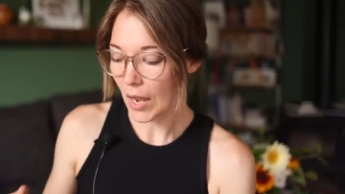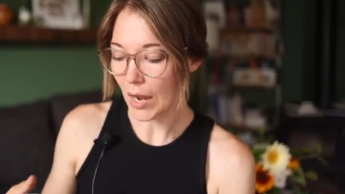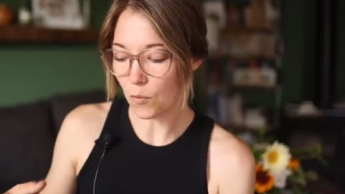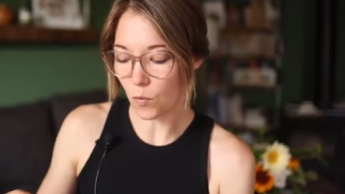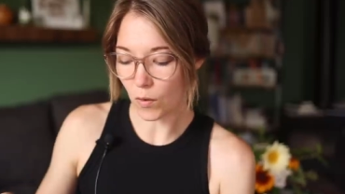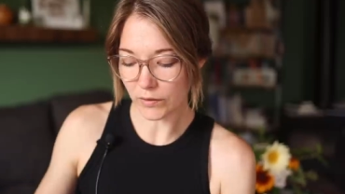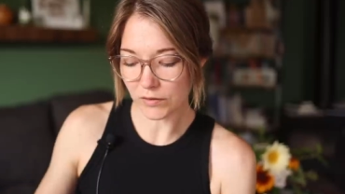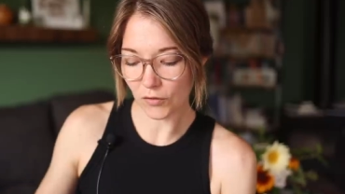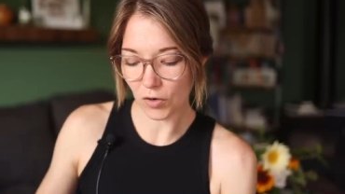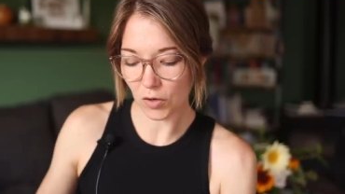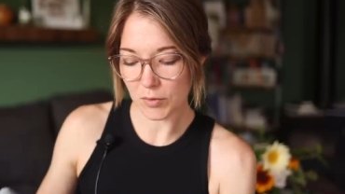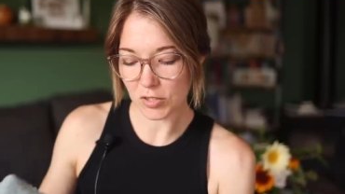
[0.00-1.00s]
I was
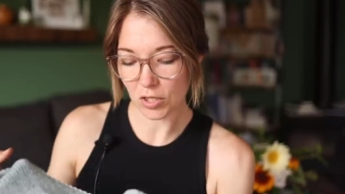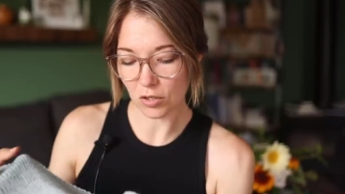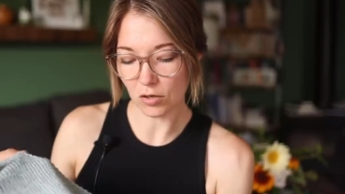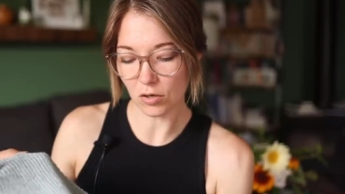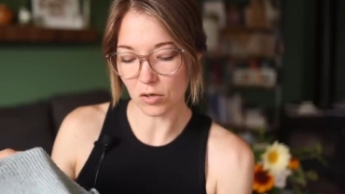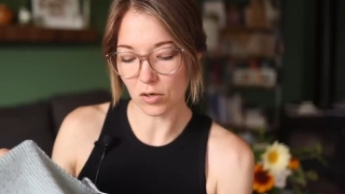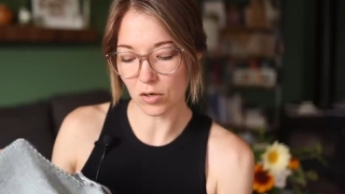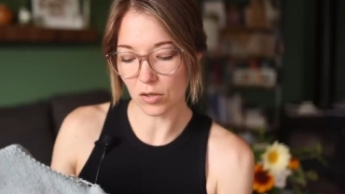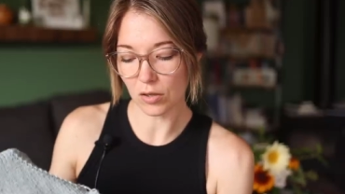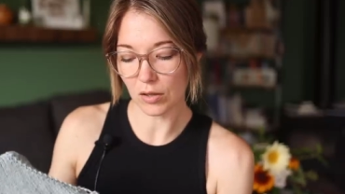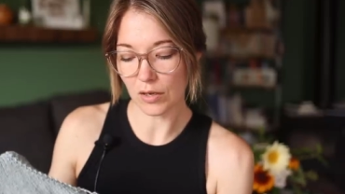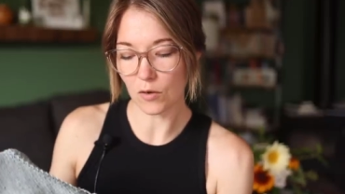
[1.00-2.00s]
very particular,
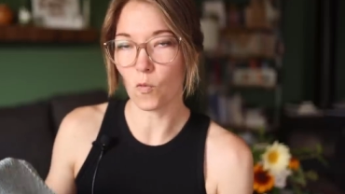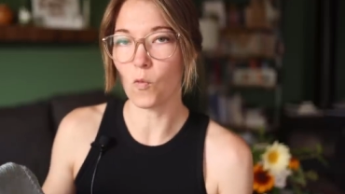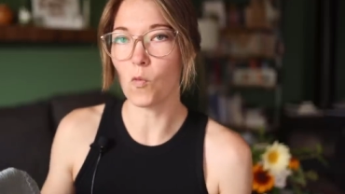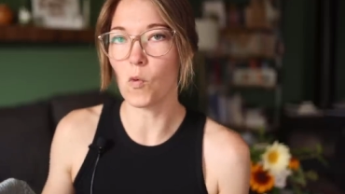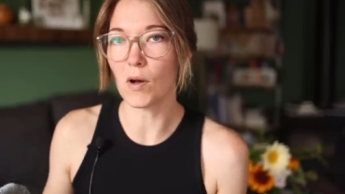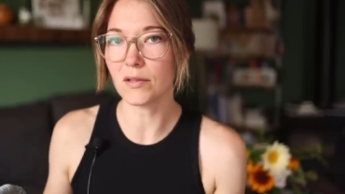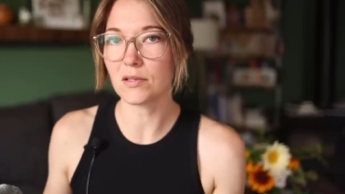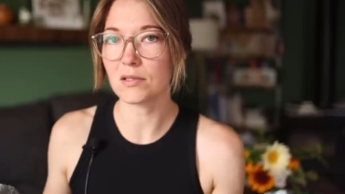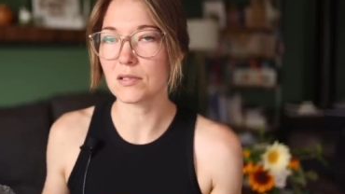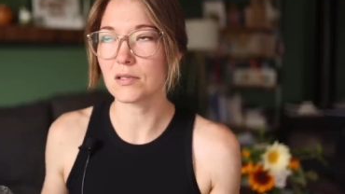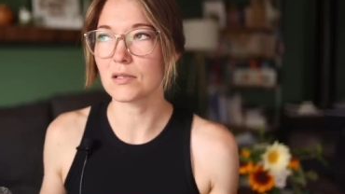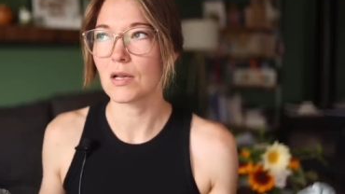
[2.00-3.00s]
like
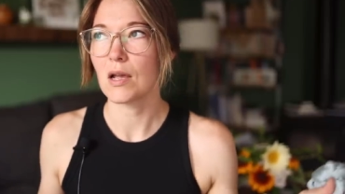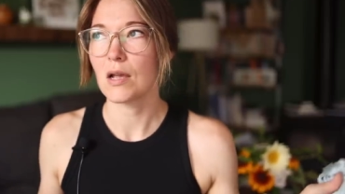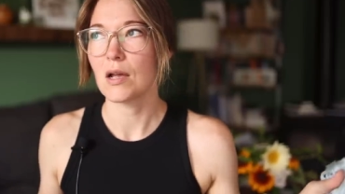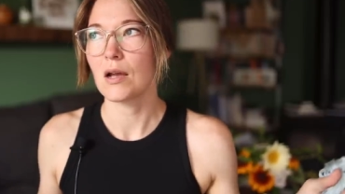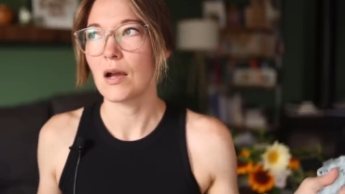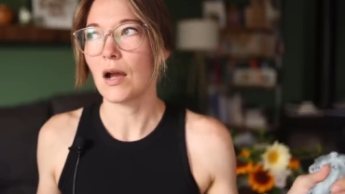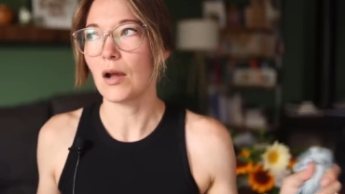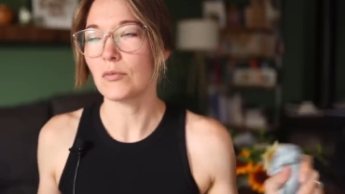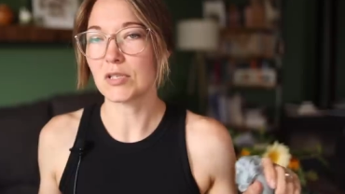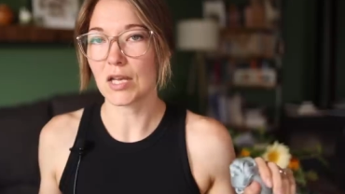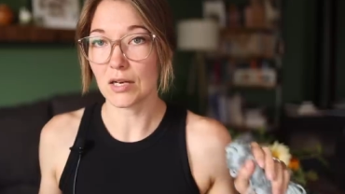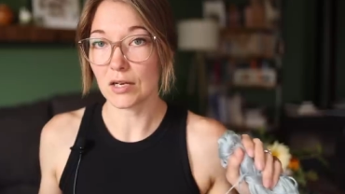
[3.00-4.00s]
once I
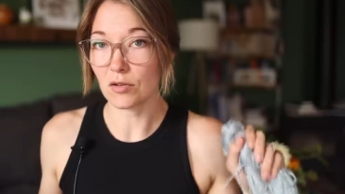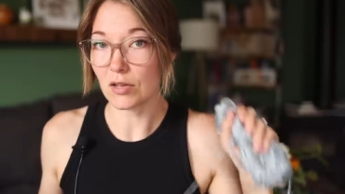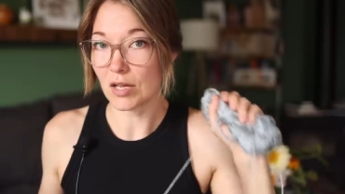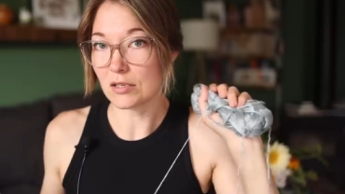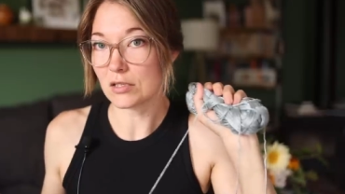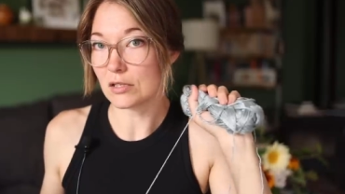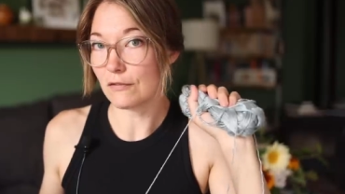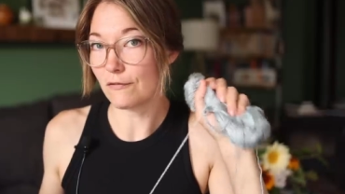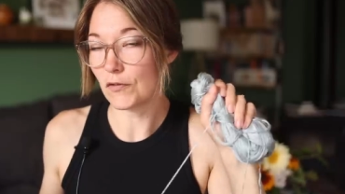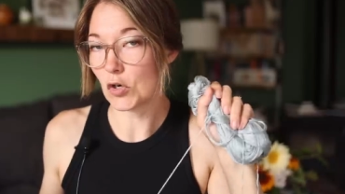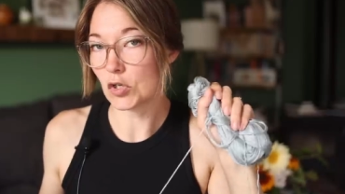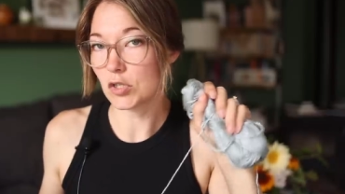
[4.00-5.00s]
was getting near the end of the
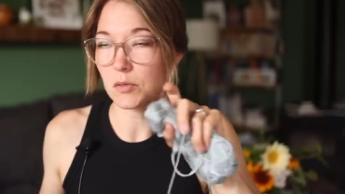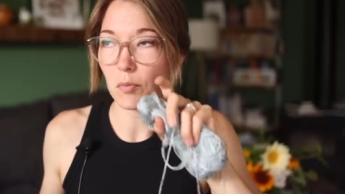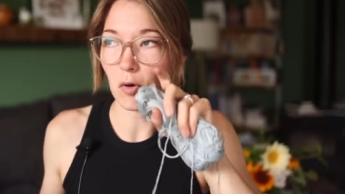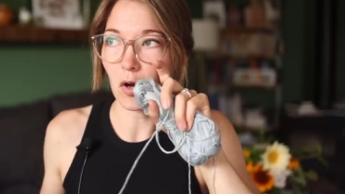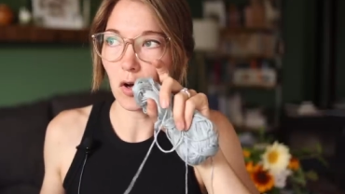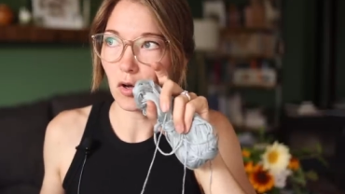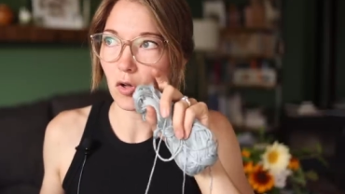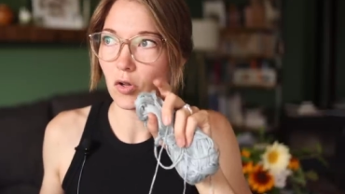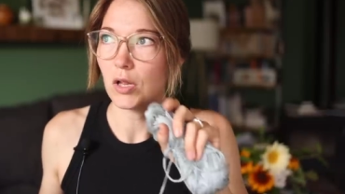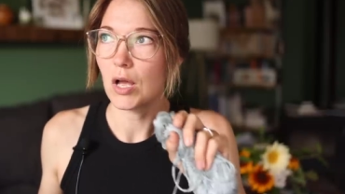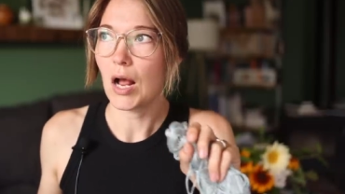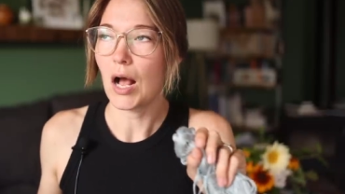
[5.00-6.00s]
first
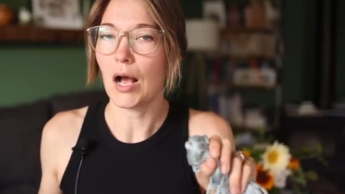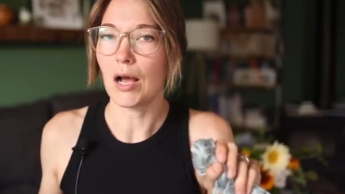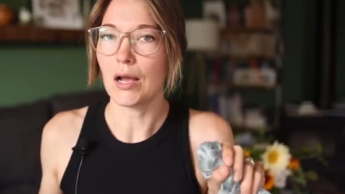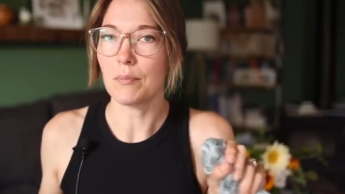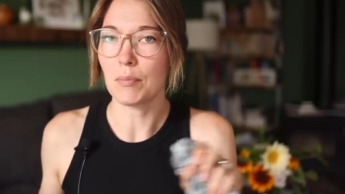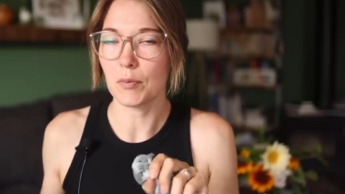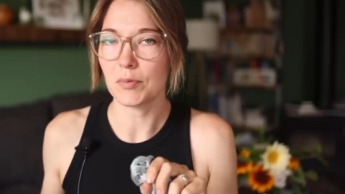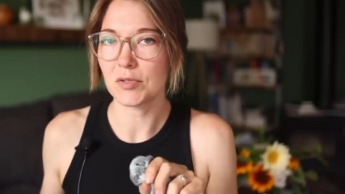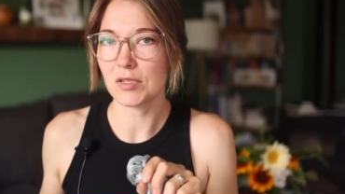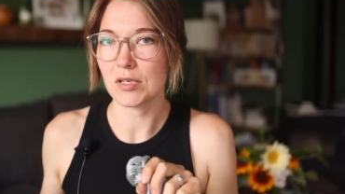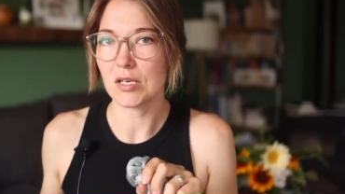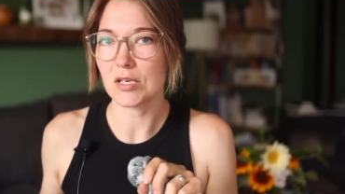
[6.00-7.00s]
ball, I
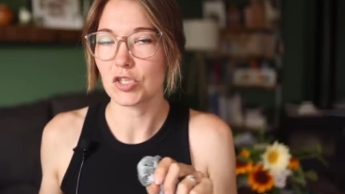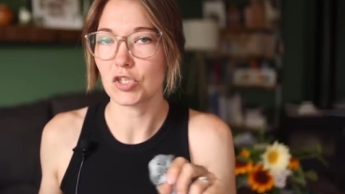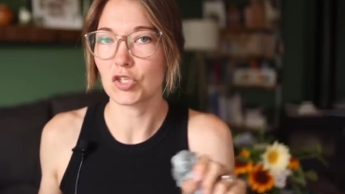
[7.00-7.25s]
purposely